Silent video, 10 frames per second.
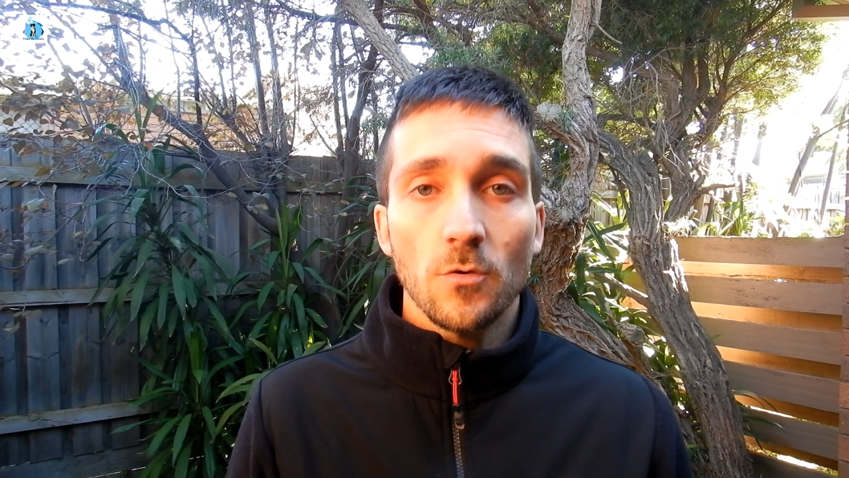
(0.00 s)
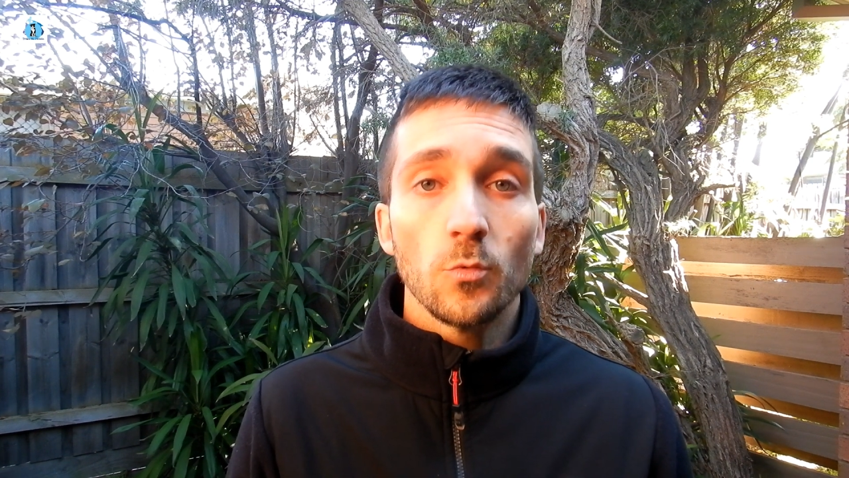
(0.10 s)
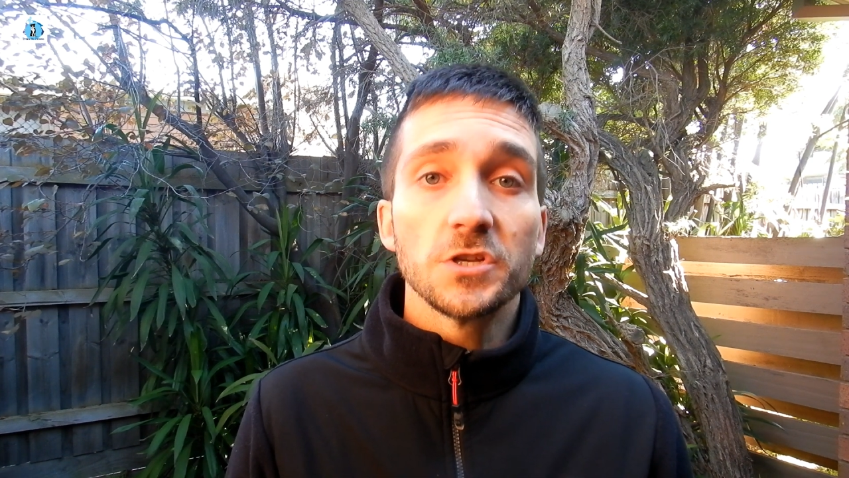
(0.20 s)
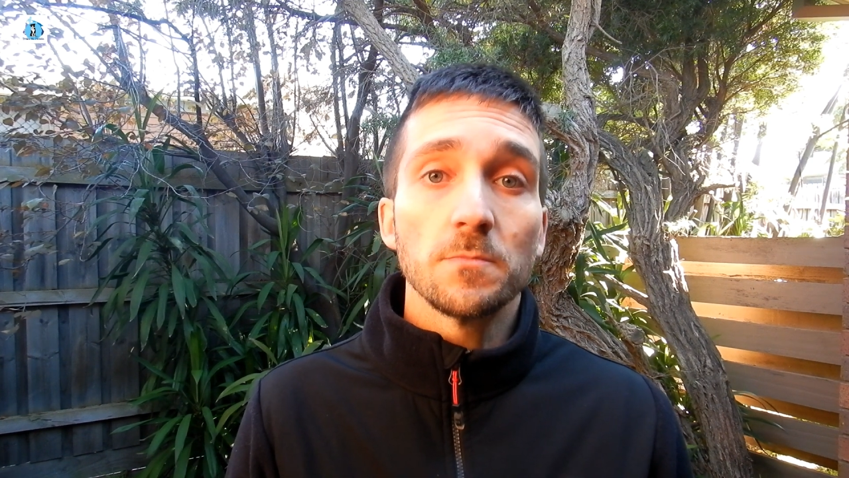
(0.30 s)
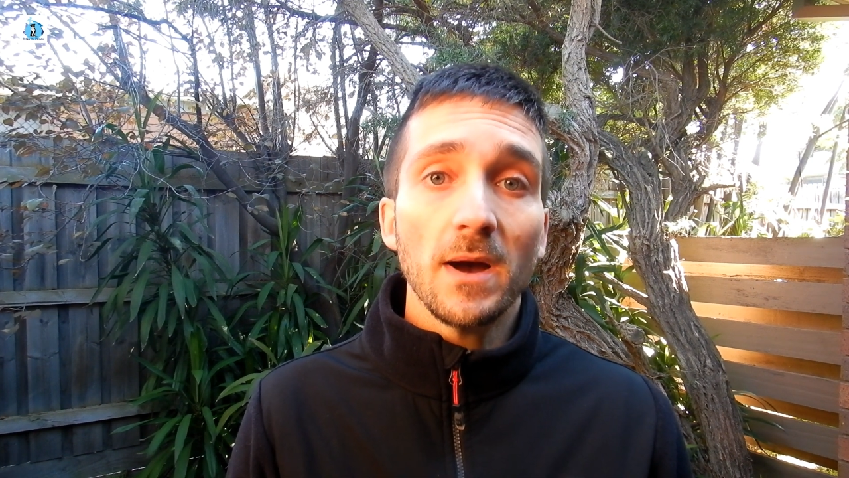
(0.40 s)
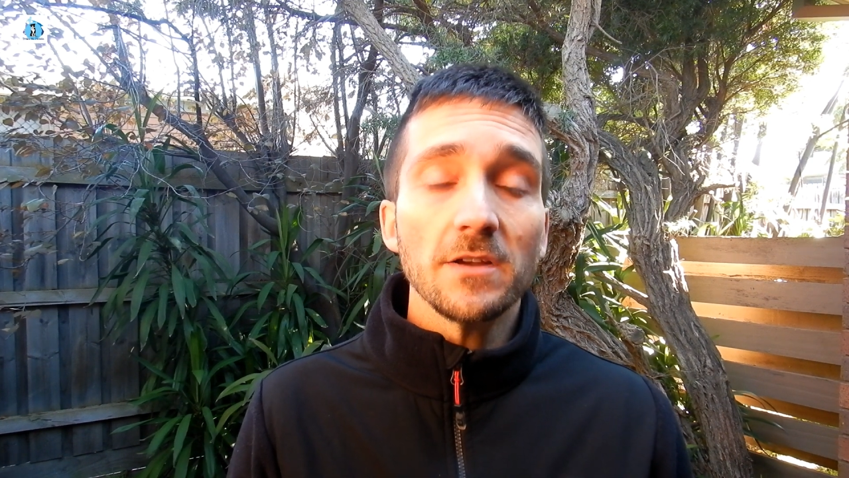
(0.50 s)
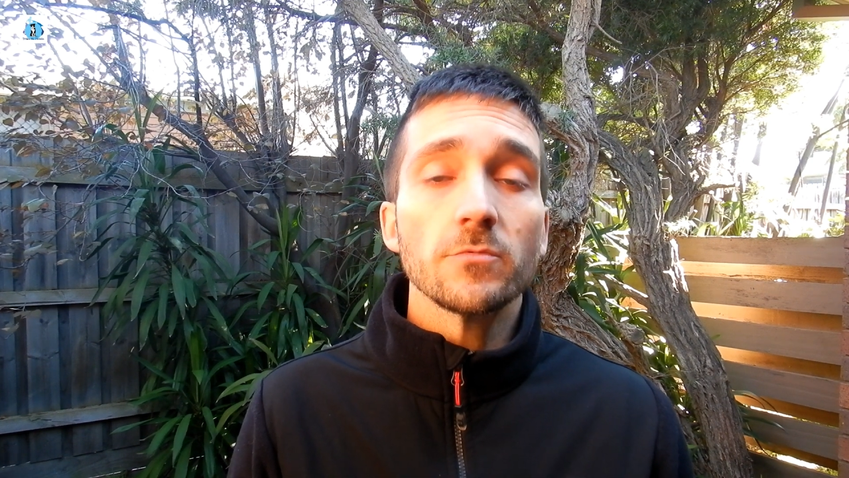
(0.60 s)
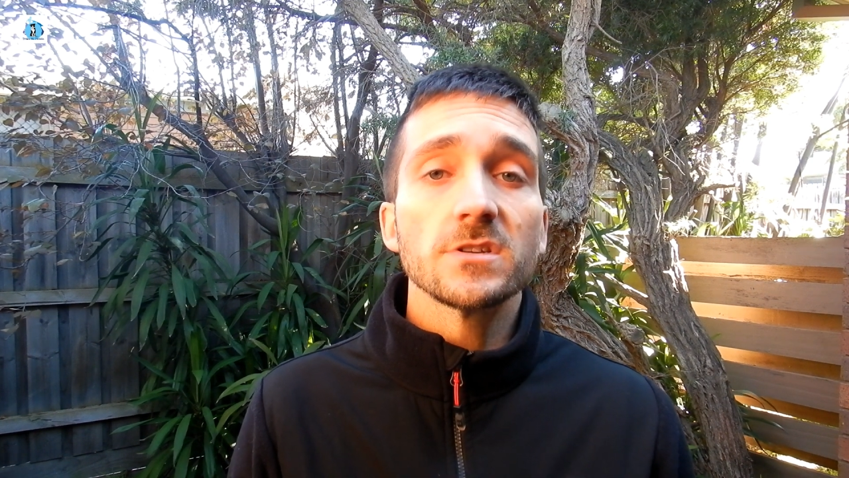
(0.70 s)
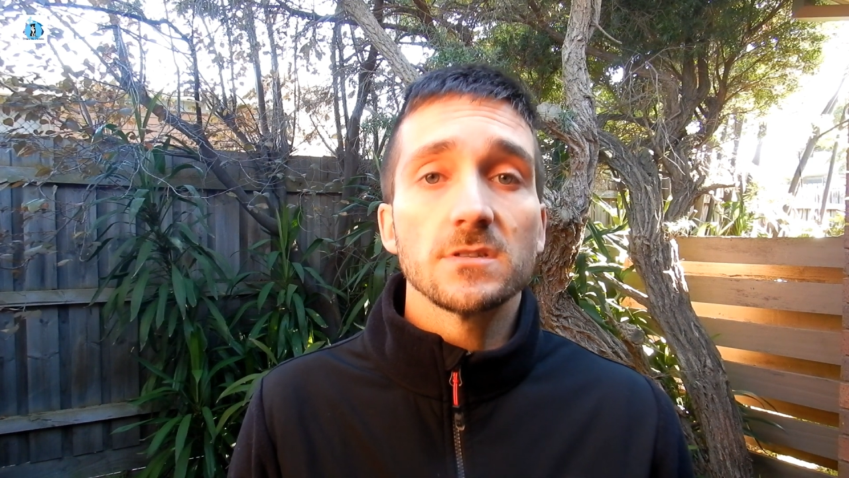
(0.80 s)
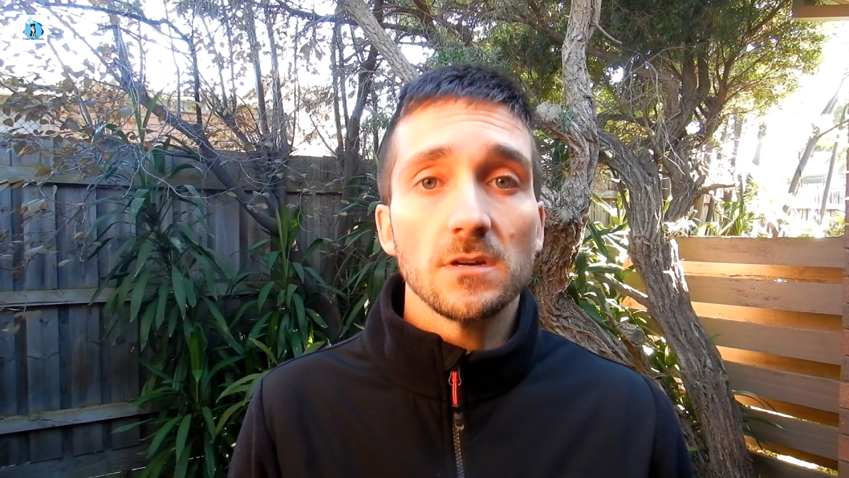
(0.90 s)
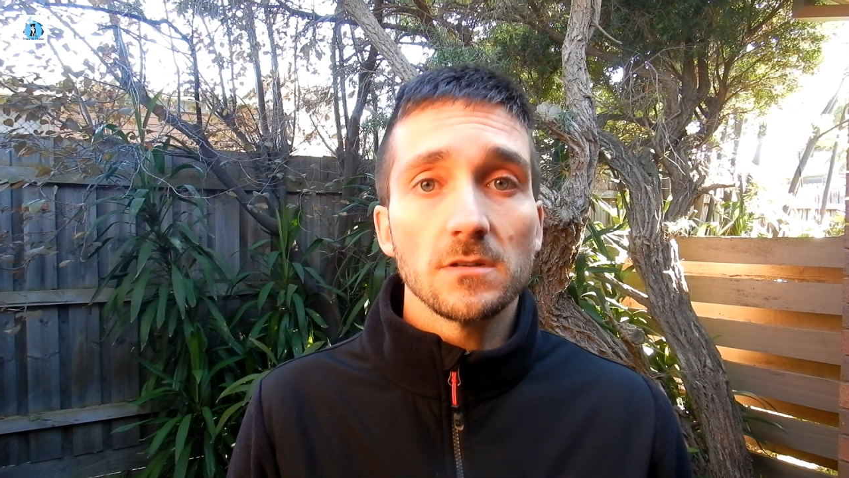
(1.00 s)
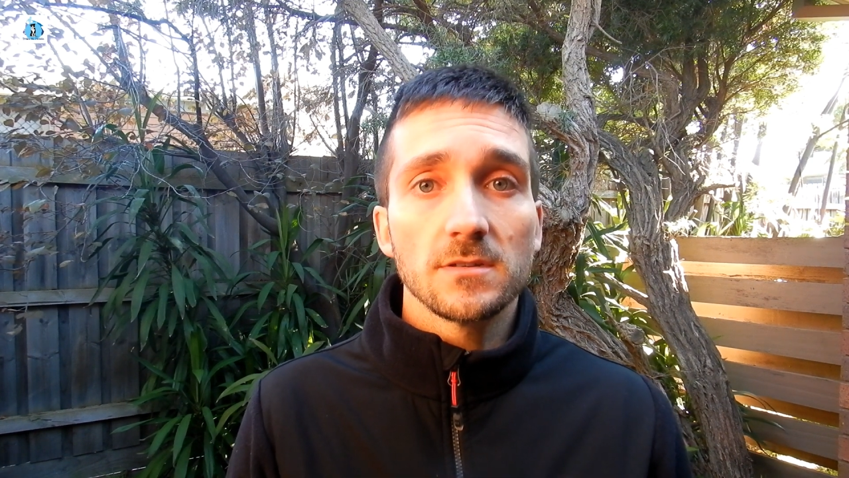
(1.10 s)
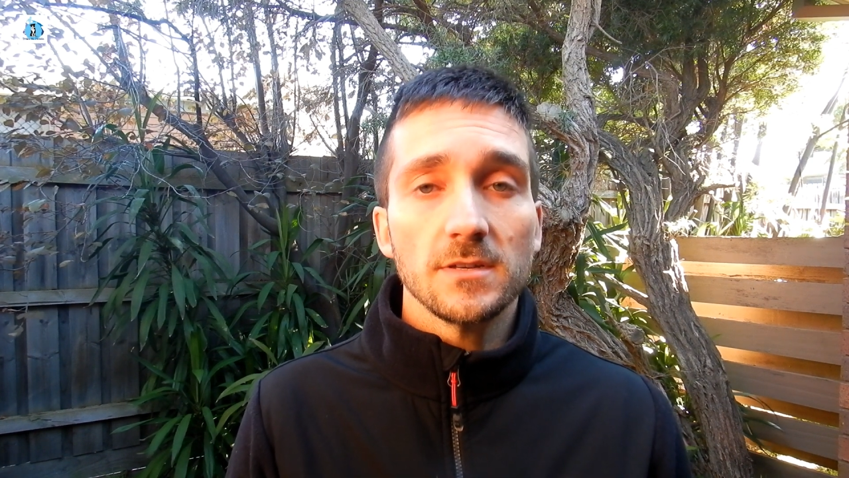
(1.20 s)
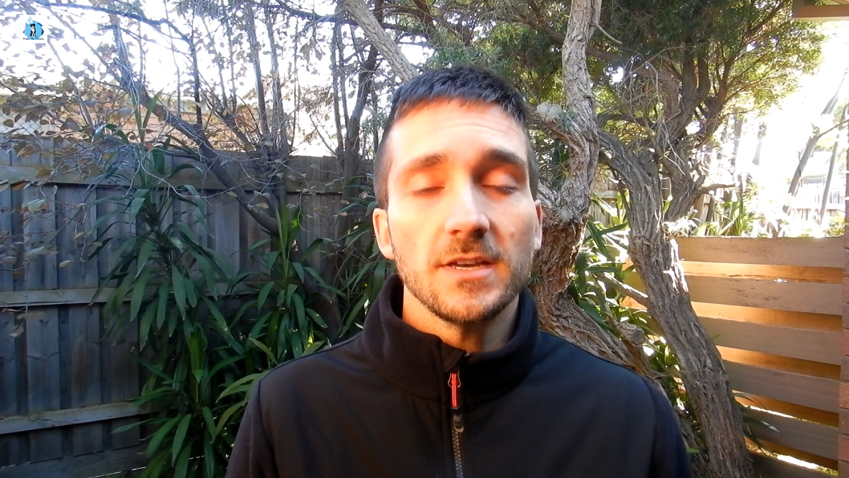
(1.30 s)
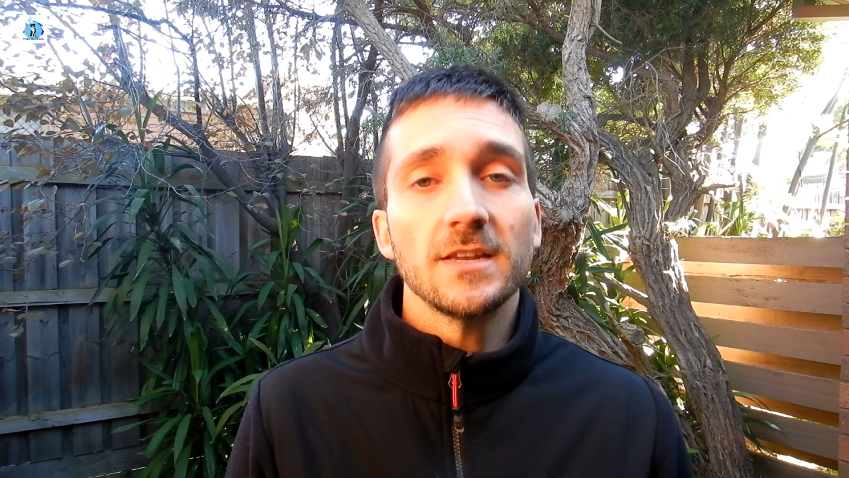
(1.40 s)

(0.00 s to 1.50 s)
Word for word: which might result